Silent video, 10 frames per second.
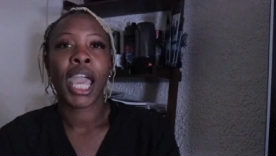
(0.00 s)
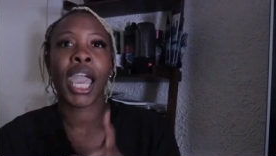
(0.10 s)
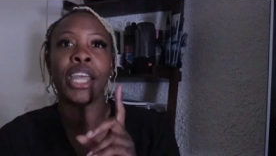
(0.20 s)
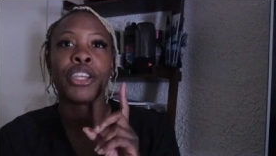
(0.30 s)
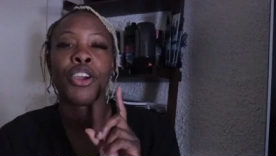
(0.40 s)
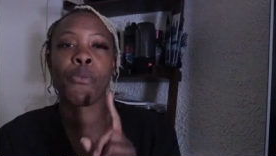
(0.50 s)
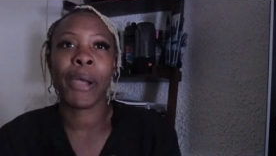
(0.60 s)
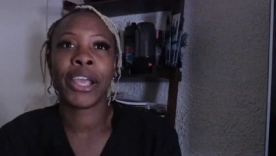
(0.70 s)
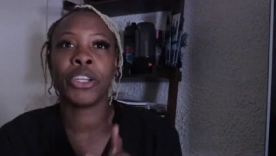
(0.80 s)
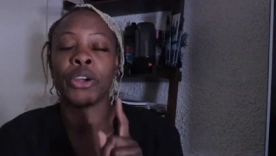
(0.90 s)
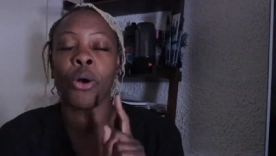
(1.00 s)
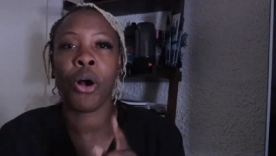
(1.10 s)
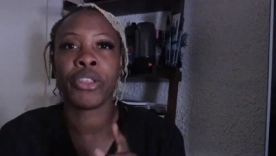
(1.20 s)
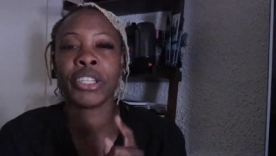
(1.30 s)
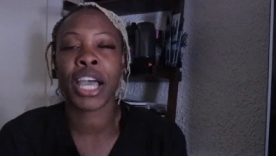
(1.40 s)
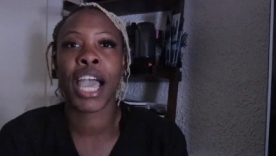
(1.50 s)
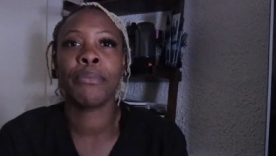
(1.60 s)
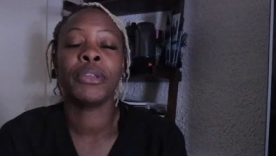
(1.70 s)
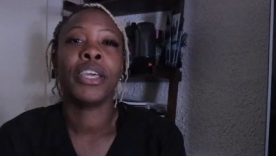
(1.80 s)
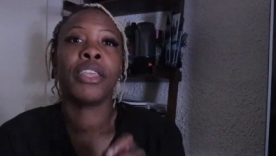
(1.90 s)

and a reminder all the time